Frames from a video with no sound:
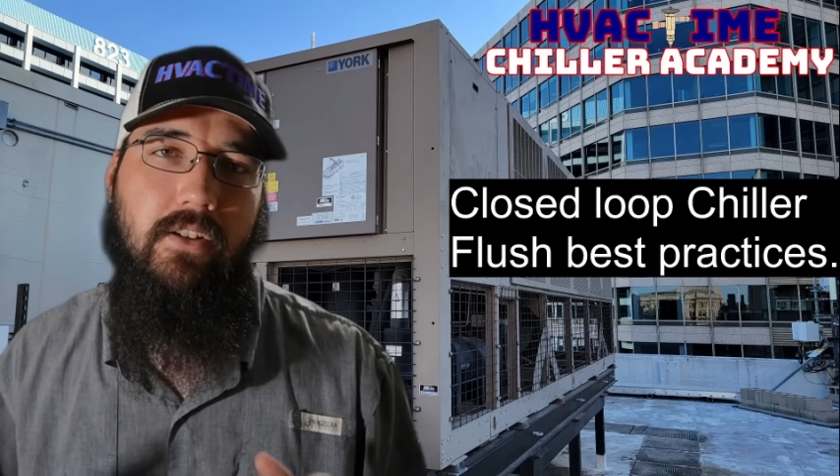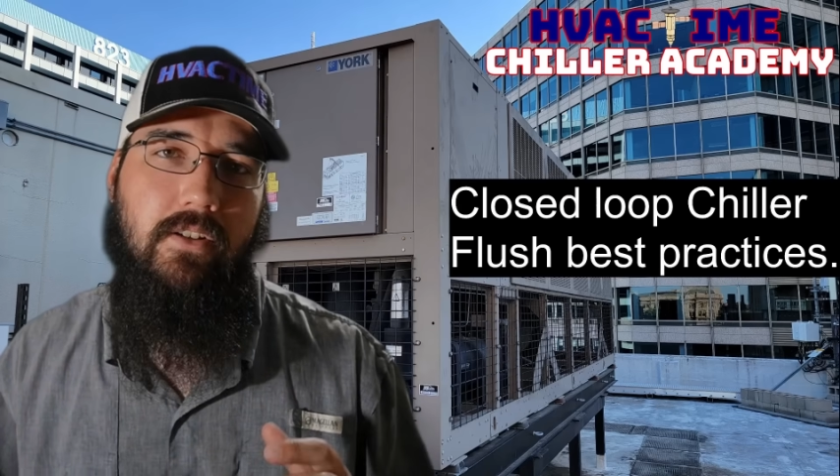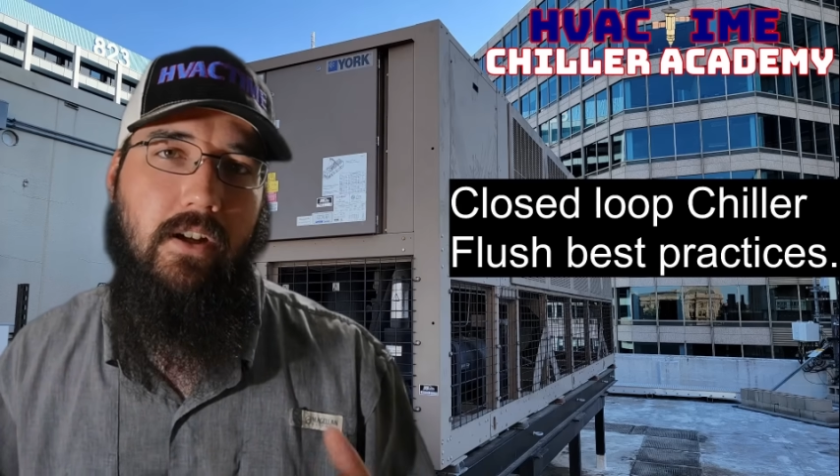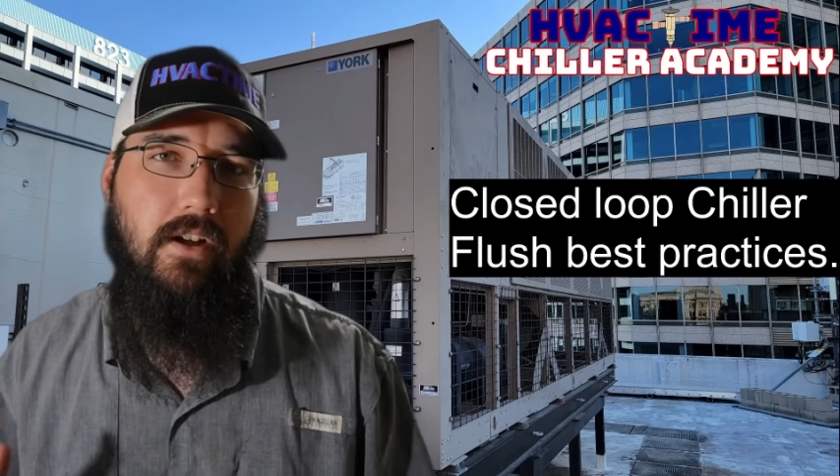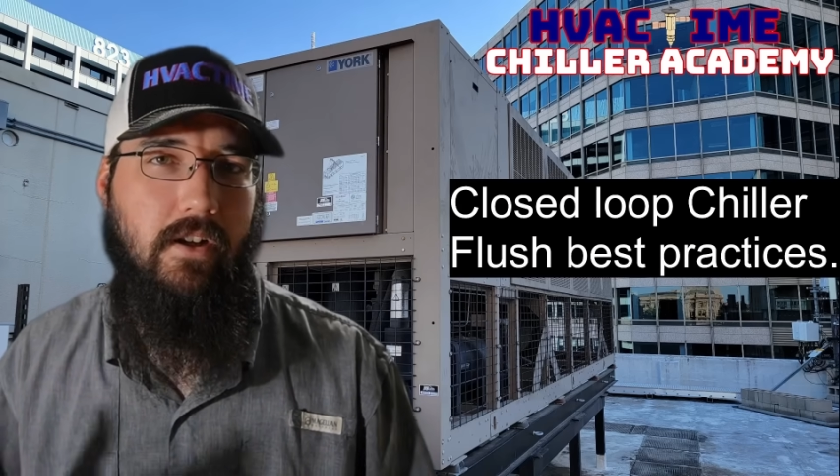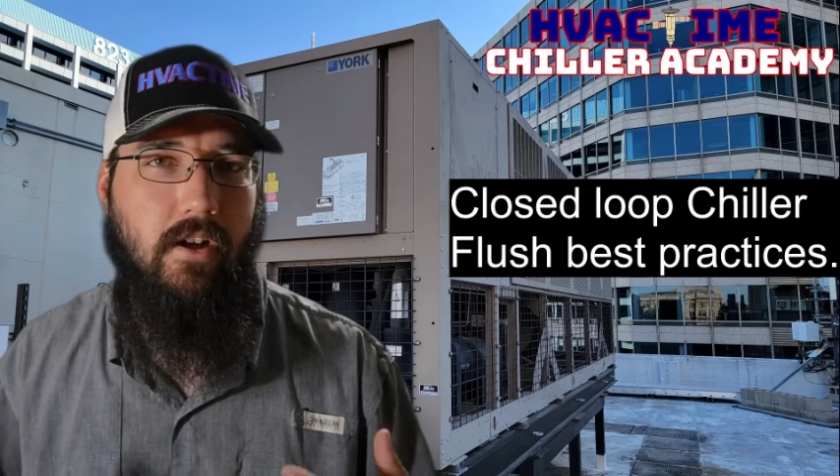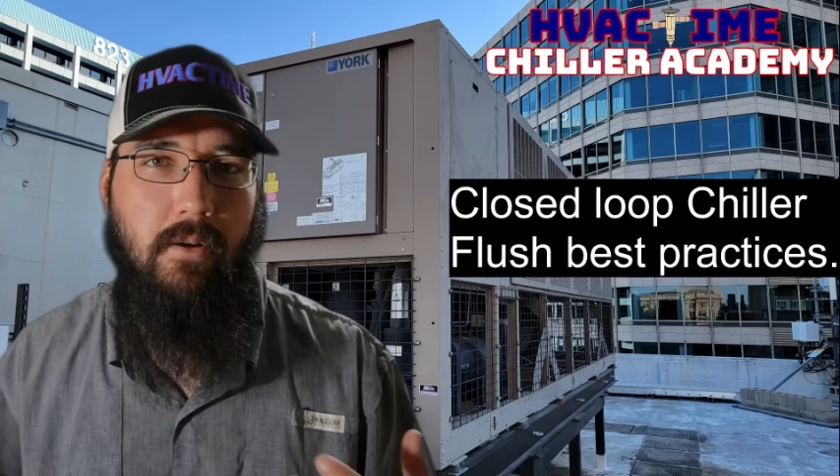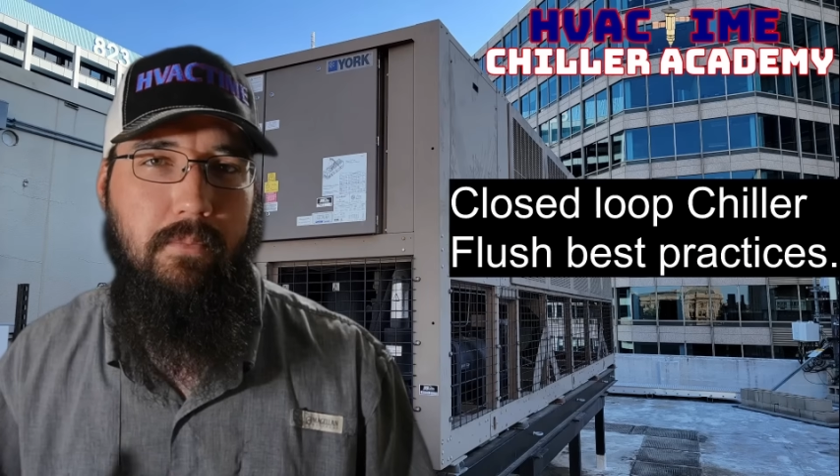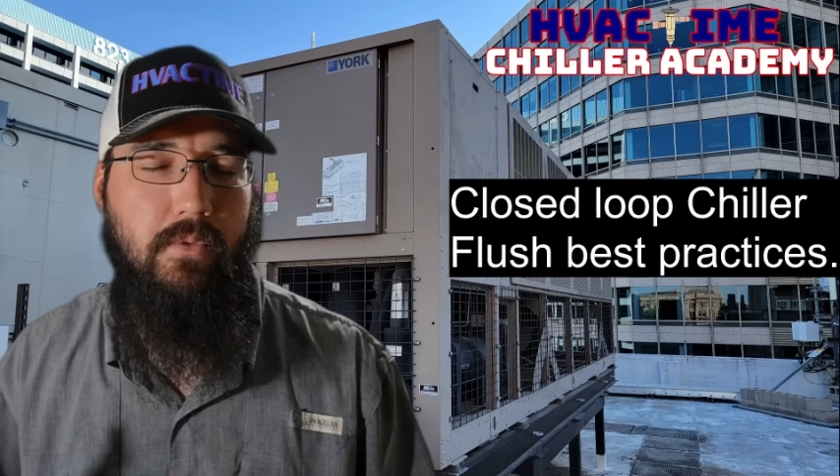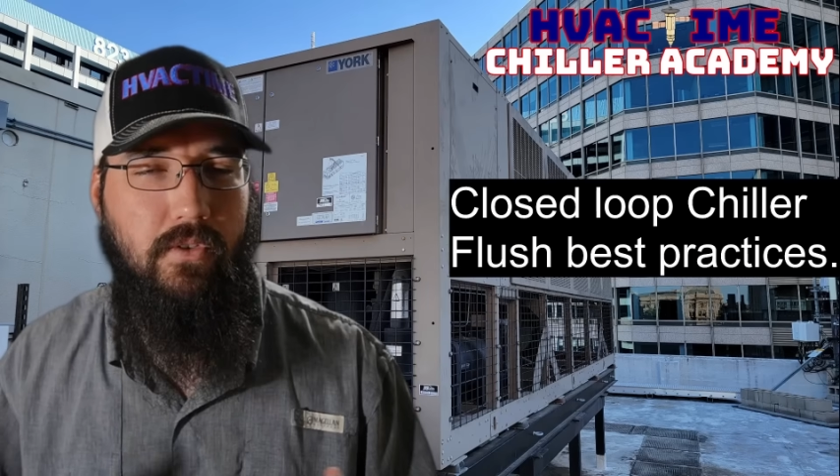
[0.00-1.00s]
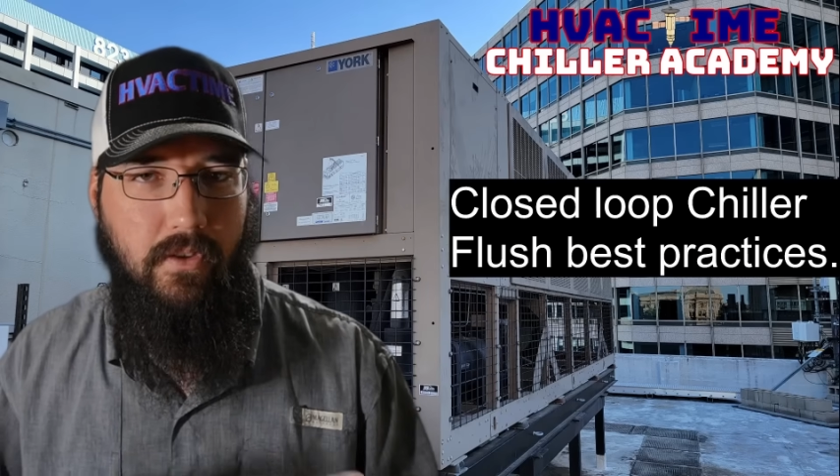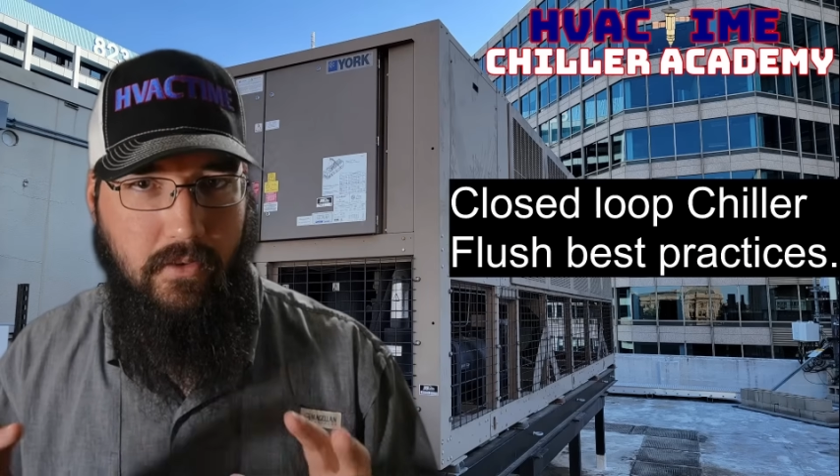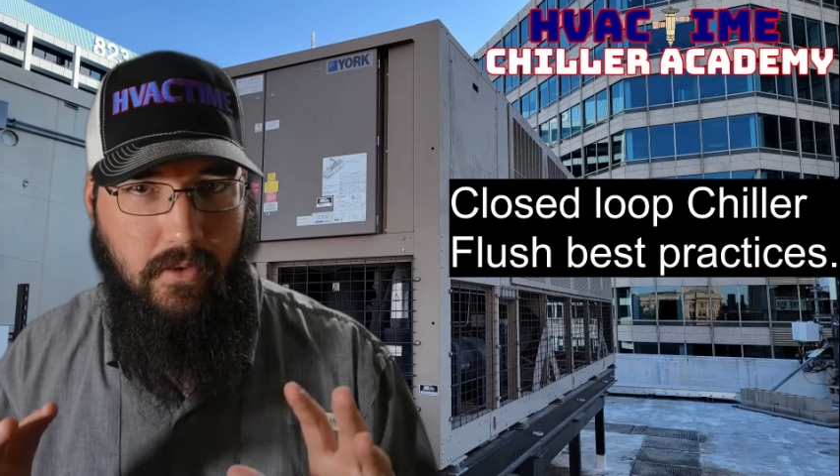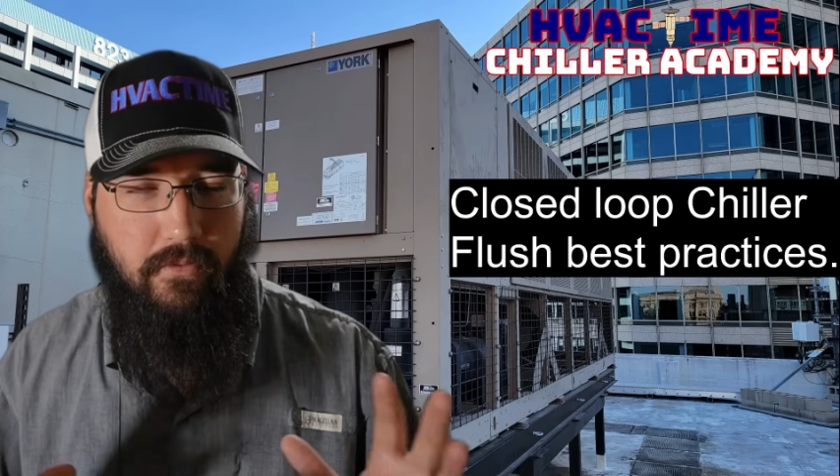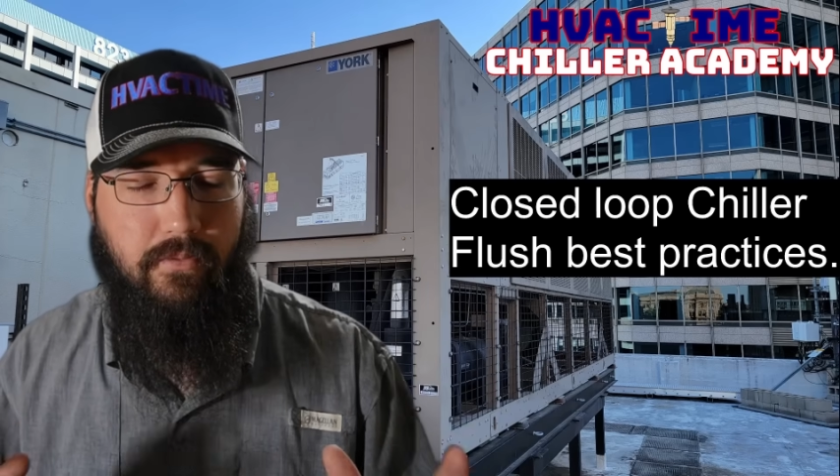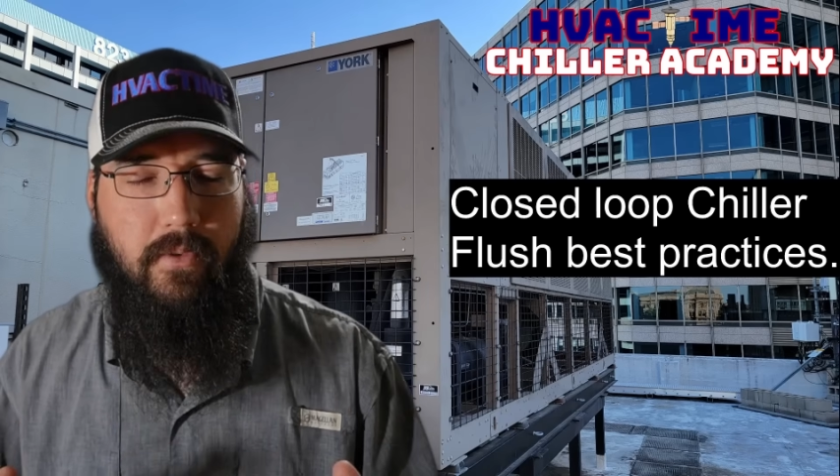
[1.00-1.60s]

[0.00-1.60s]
Uh, they've,